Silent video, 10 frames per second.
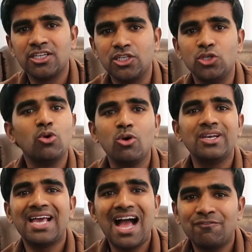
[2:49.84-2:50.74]
you
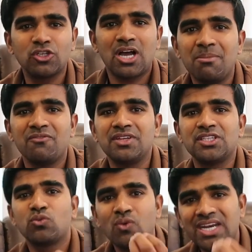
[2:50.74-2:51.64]
only have to come up
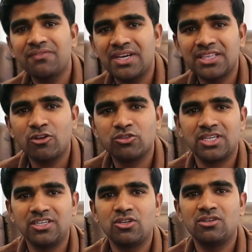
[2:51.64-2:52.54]
with twenty-five
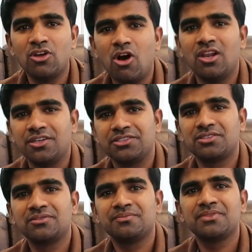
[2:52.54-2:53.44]
thousand
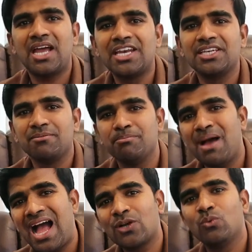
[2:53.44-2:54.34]
dollars and
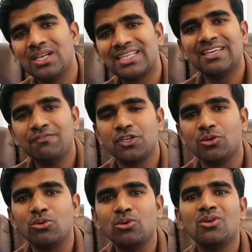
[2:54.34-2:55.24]
bank will give
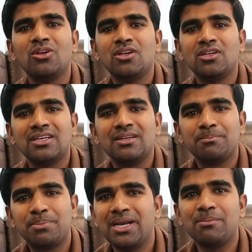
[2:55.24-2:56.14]
you
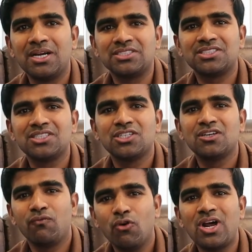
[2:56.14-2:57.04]
pretty much
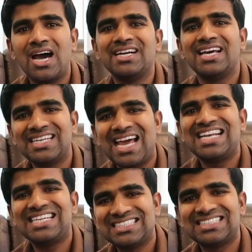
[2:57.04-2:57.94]
four hundred
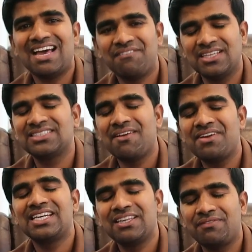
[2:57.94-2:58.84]
ninety-seven thousand
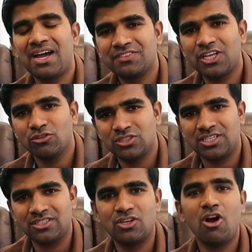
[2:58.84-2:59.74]
seventy-five
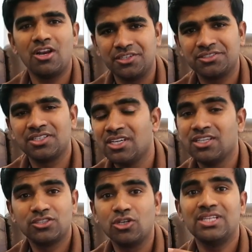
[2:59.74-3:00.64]
thousand dollars.
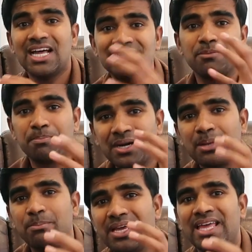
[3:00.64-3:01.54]
So that's a pretty
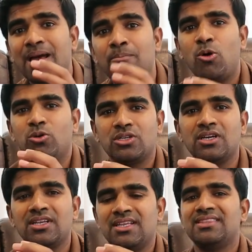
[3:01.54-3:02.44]
big amount.
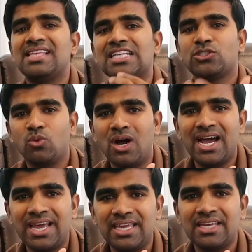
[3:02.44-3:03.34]
That's
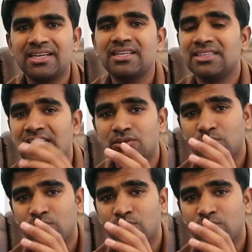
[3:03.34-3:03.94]
why, that's